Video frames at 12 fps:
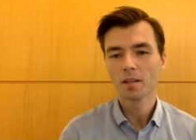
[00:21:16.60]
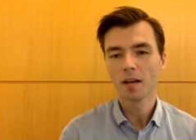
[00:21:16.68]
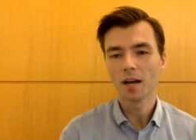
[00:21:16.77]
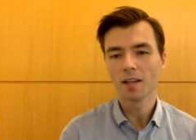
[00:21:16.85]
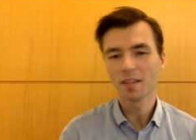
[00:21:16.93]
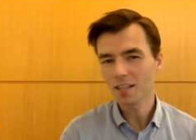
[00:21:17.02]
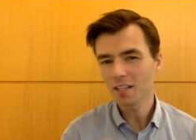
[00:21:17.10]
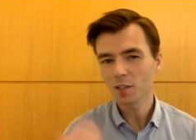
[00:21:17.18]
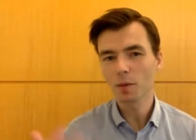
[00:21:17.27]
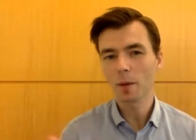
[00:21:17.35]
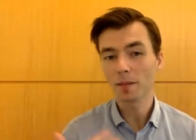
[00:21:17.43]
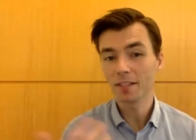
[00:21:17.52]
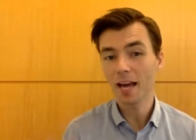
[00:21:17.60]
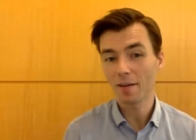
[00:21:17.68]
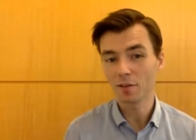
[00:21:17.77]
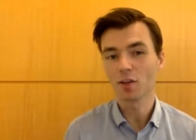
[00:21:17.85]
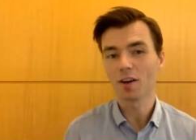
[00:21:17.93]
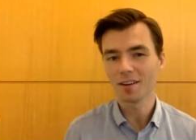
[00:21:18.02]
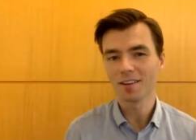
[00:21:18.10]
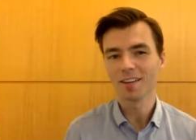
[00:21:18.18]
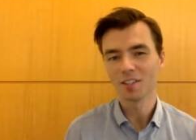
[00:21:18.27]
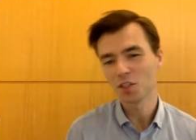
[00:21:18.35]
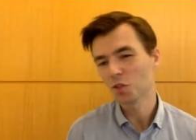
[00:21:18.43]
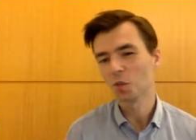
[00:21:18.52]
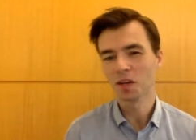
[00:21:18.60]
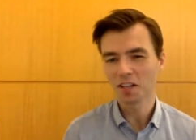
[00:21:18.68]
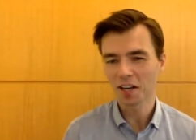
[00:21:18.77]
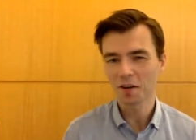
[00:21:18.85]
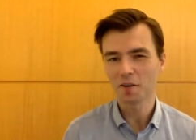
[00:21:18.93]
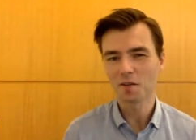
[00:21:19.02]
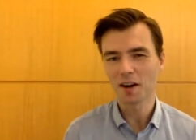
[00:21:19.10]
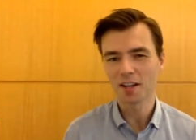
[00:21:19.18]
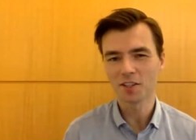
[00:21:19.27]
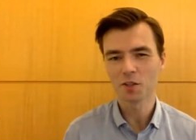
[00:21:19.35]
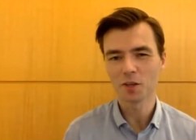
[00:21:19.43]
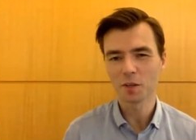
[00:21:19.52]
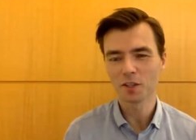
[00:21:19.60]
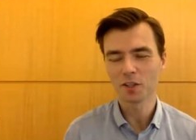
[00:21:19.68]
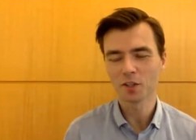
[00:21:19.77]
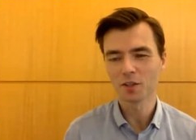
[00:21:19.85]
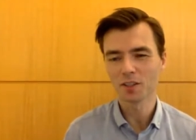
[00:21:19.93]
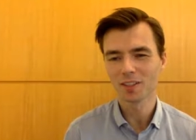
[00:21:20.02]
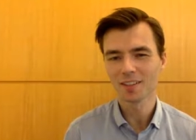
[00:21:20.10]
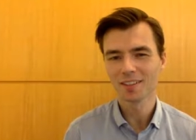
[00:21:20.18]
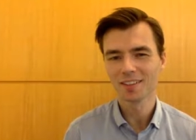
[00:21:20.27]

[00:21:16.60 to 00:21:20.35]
I think it's probably the avatar. I just want to clarify, I just want to make sure.